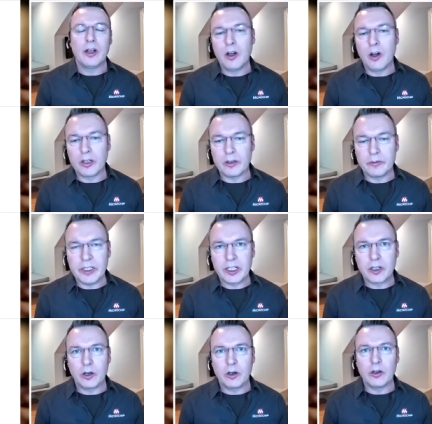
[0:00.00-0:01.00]
on a
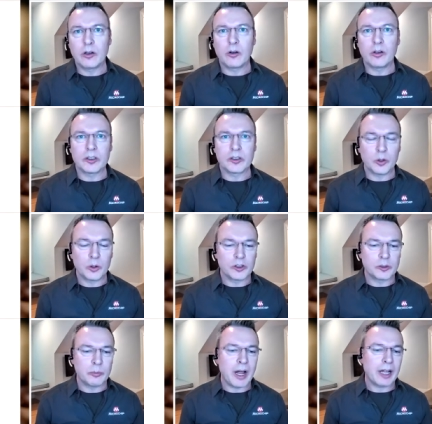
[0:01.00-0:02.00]
vehicle or on a soldier's
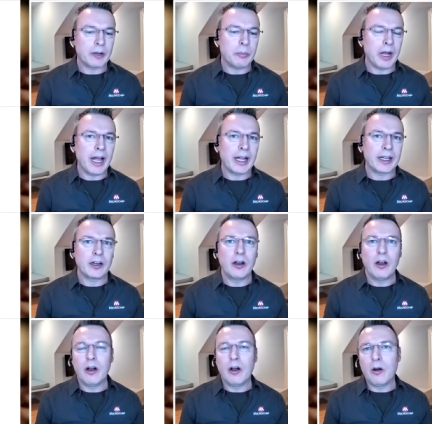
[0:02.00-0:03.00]
backpack
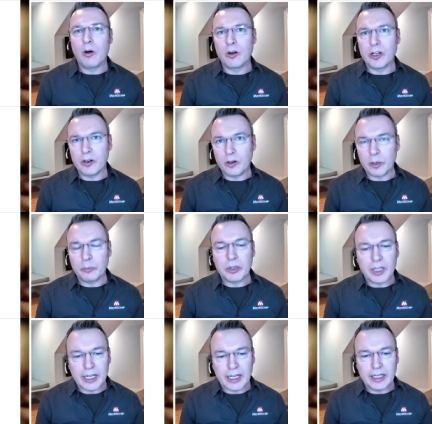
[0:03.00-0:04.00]
or on a
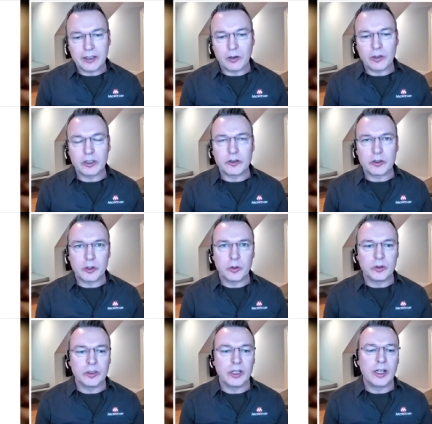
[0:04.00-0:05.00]
plane or on a
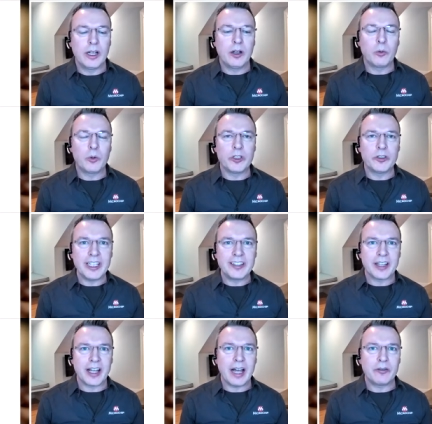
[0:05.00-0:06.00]
drone when you need to
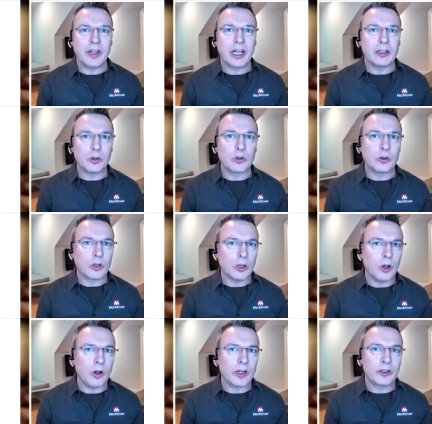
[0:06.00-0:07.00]
have that local
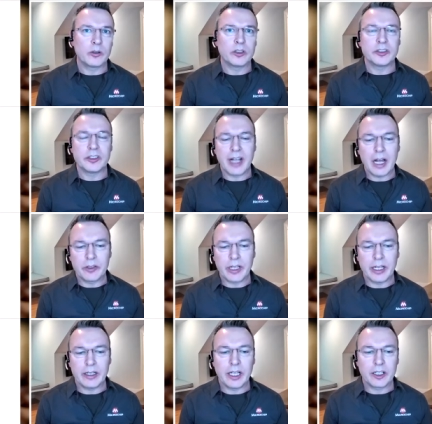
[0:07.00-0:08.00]
clock in order to
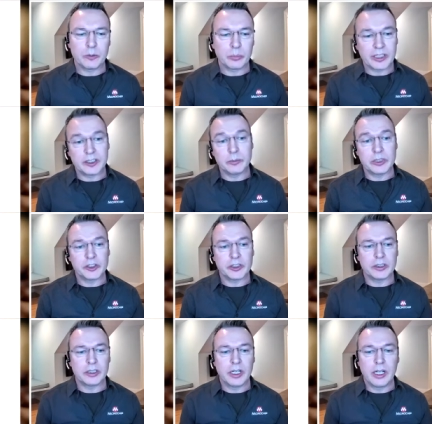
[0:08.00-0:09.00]
navigate and complete the mission.
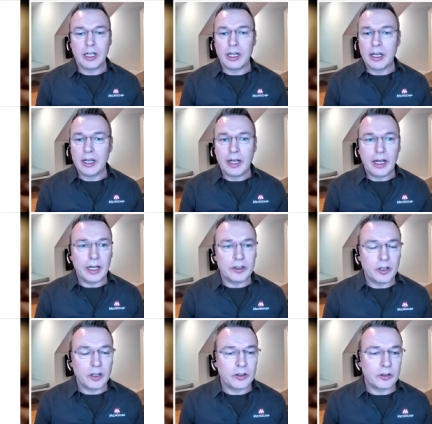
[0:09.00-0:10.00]

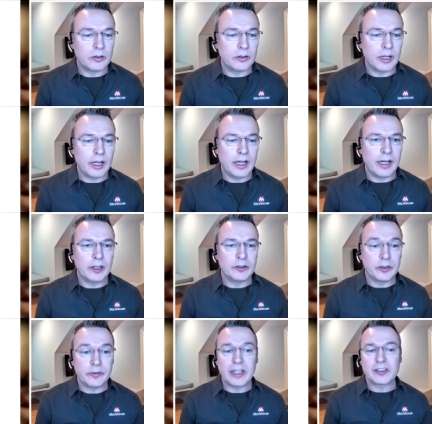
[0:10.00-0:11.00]
Another uh,
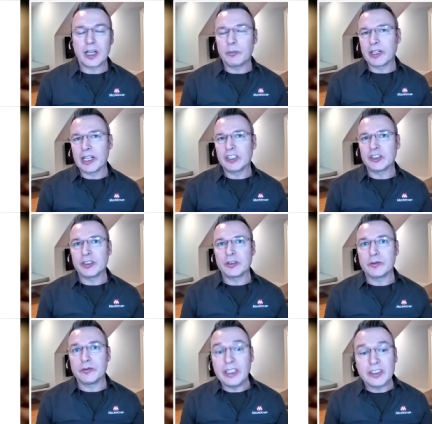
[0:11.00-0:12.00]
defense application is
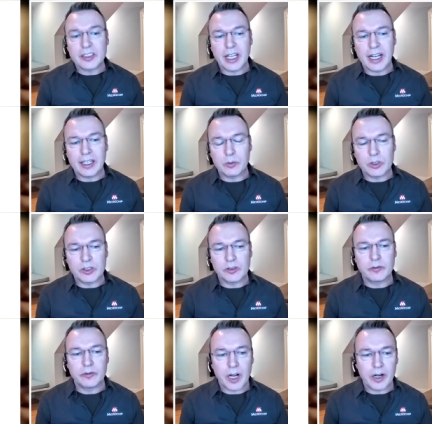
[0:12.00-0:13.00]
VSAT, which is
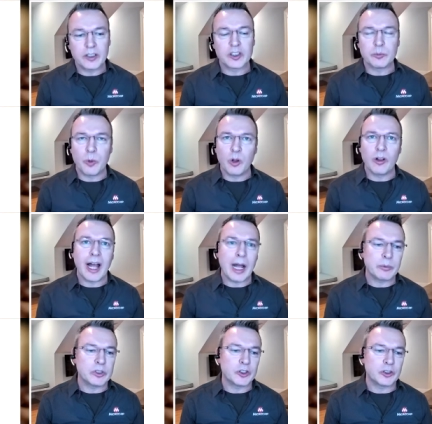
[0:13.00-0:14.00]
very small
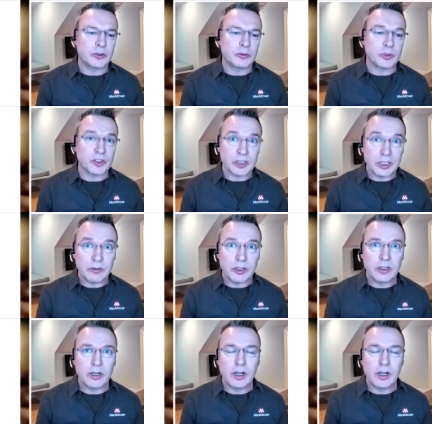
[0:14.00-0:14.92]
aperture receiver.